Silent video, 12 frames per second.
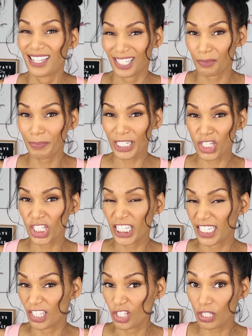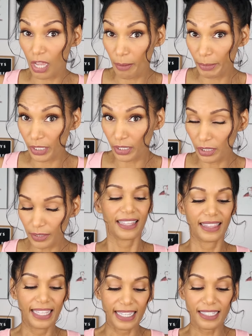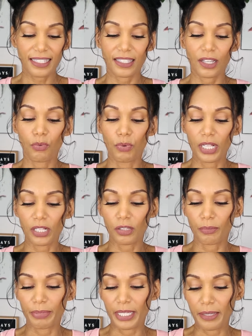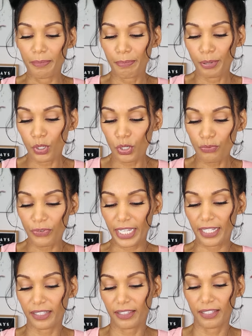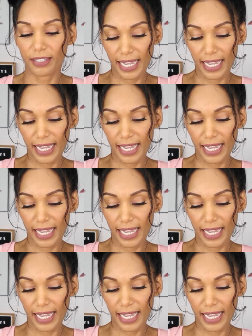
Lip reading: especially in summer, this will be perfect.